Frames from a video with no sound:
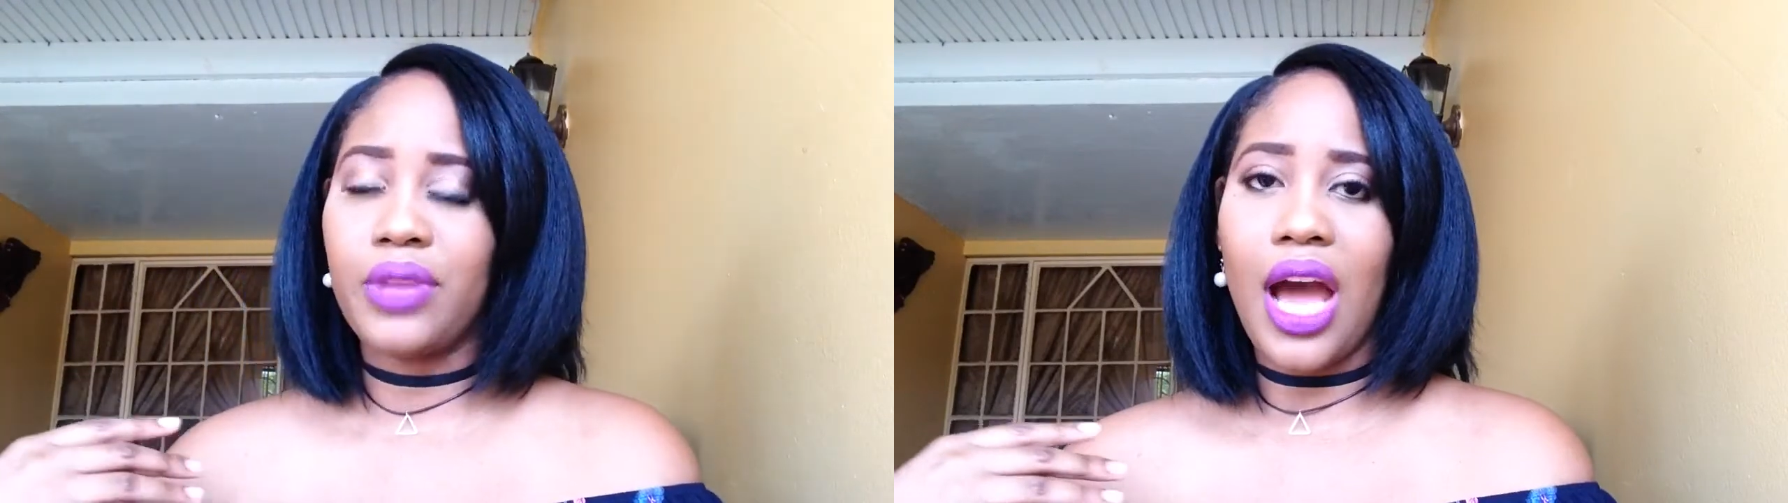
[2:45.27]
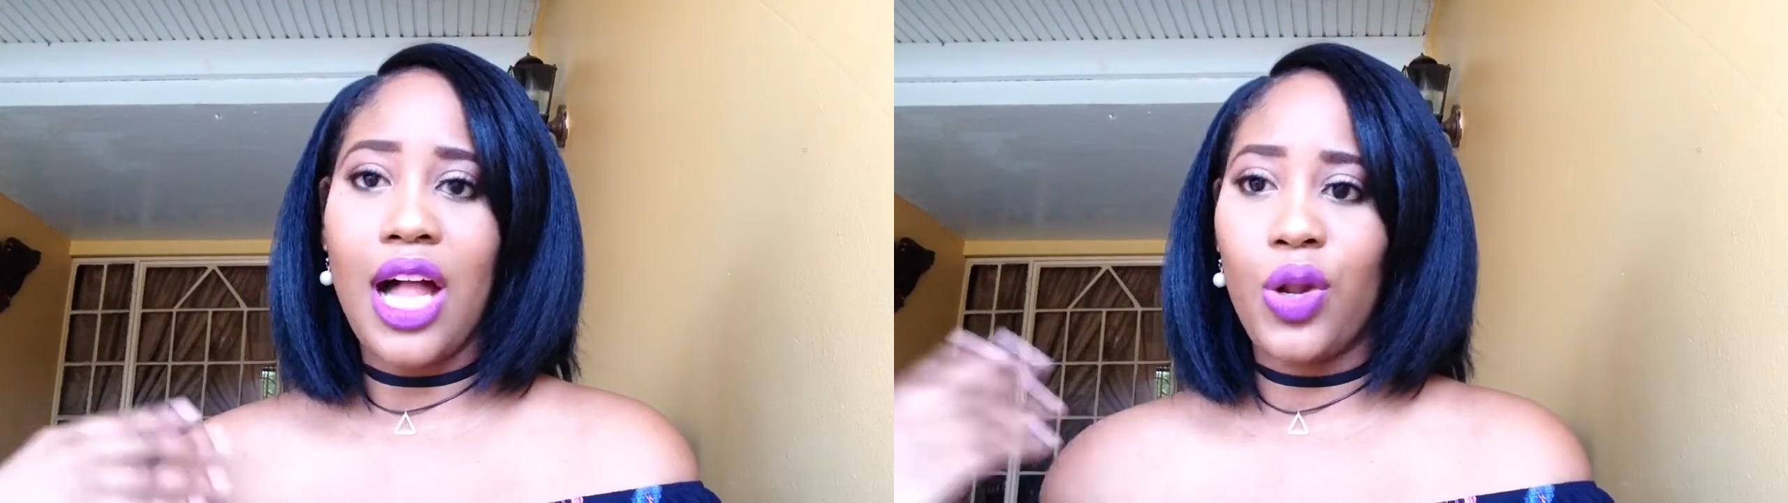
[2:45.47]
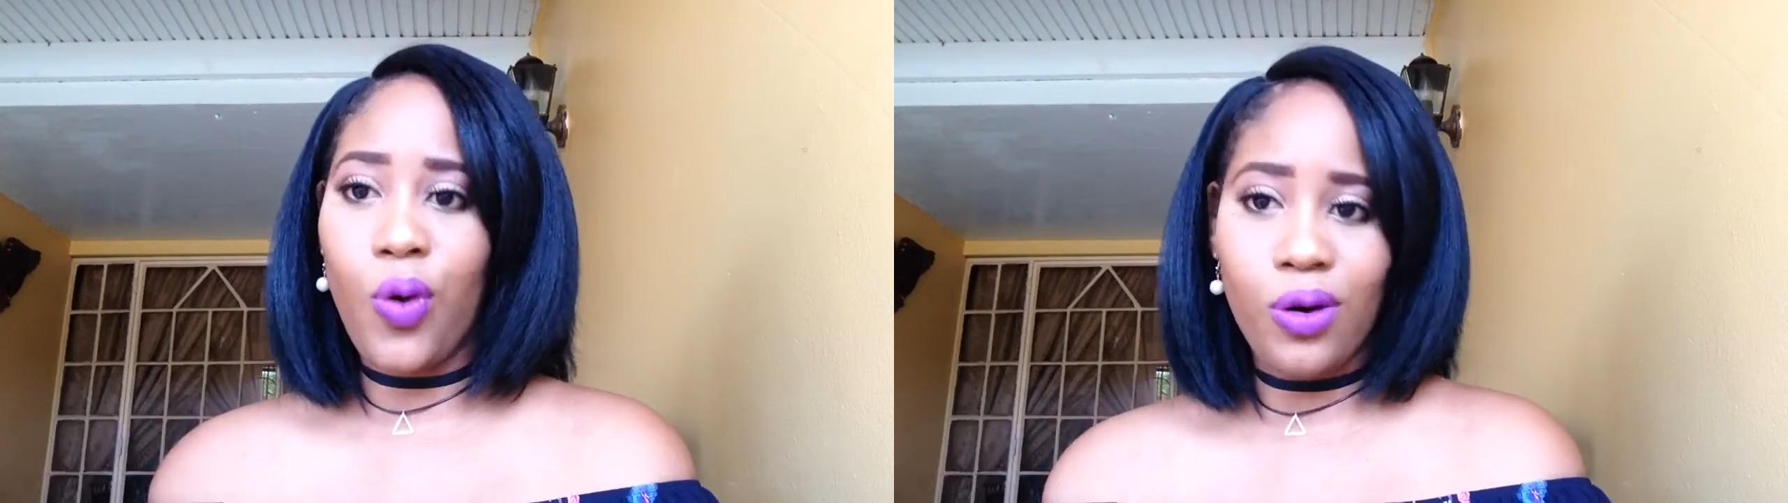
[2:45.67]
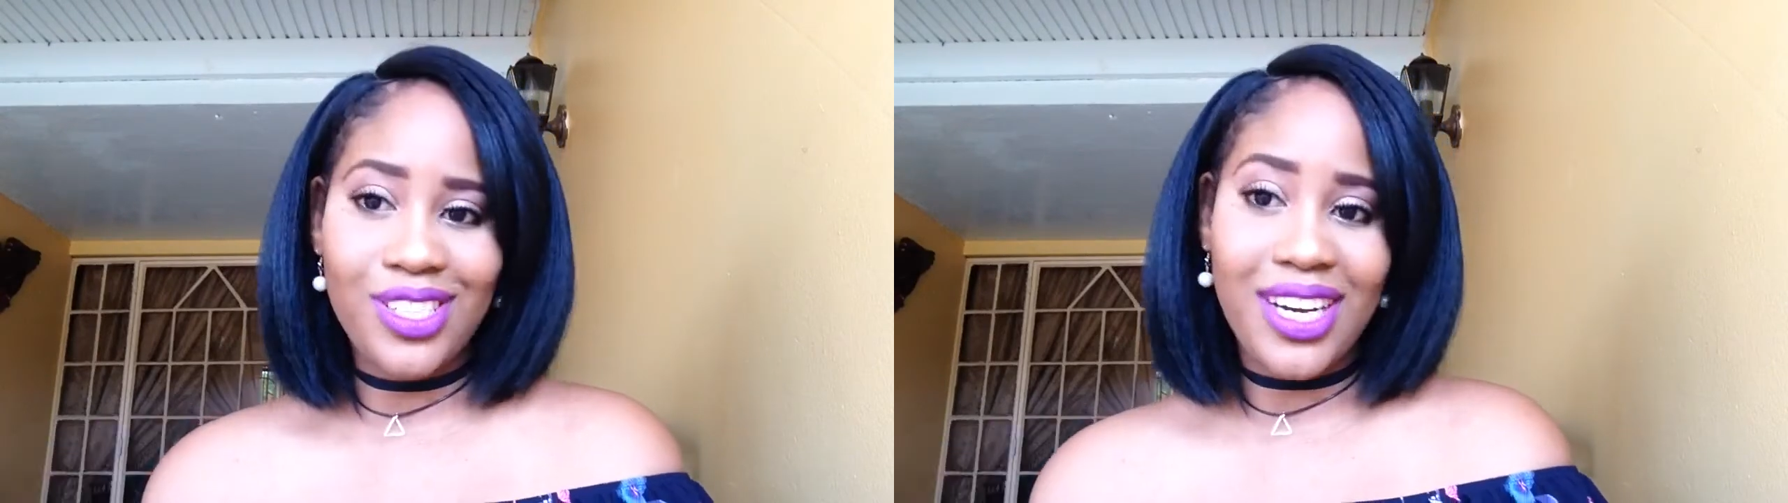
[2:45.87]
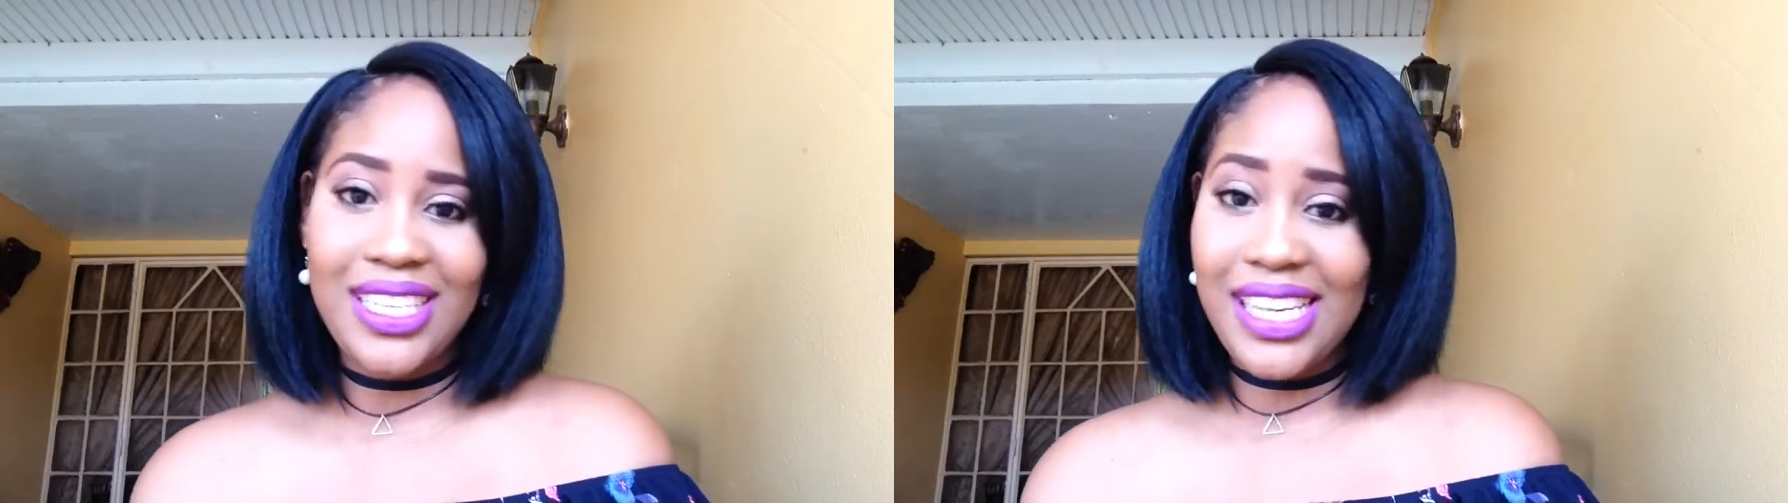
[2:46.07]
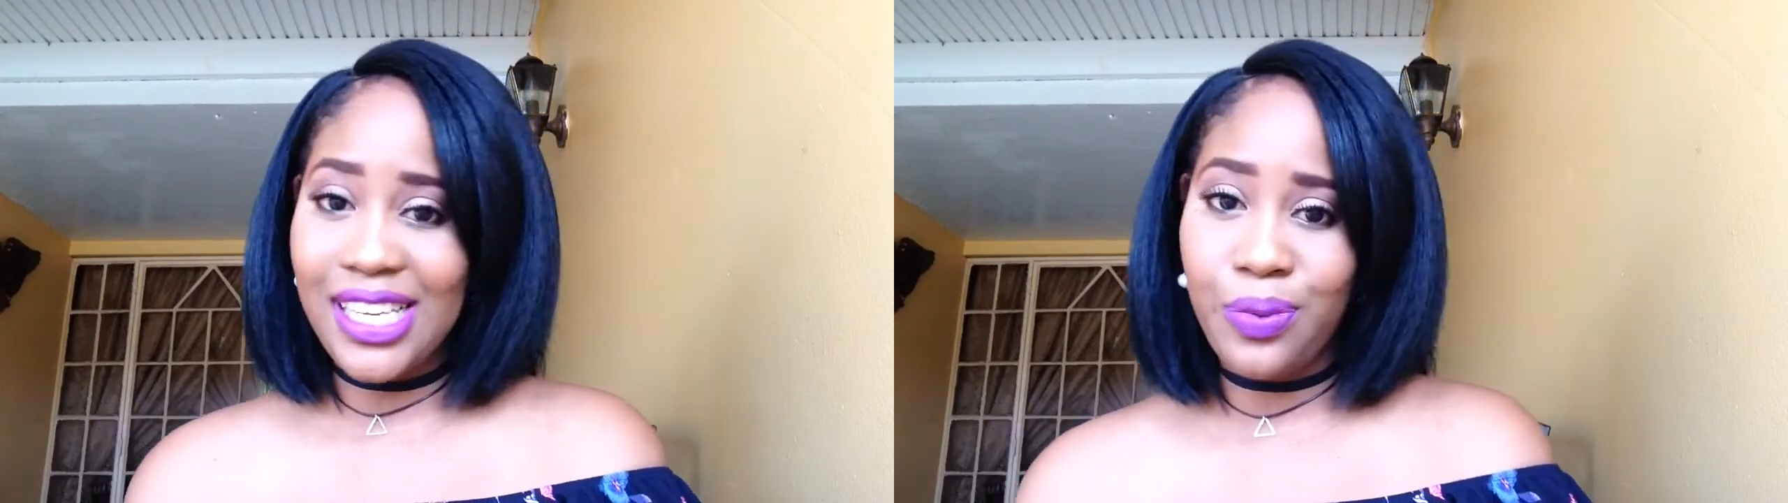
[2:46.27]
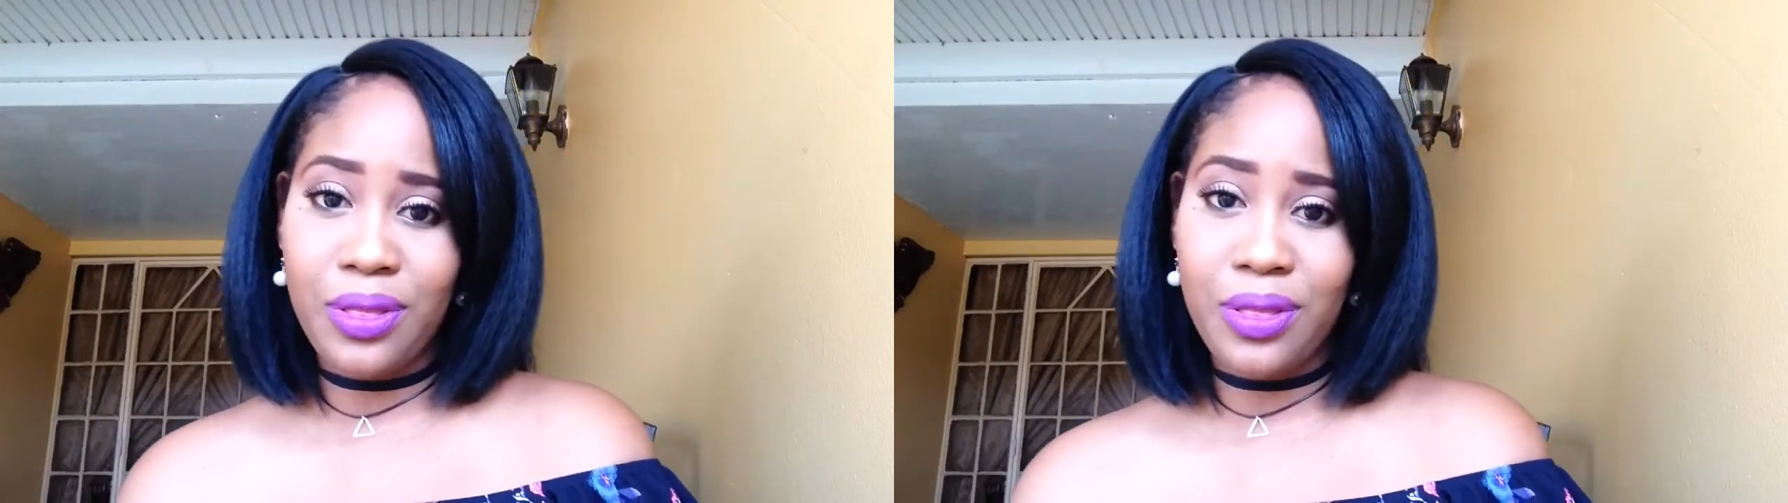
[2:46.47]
I'll go out on a date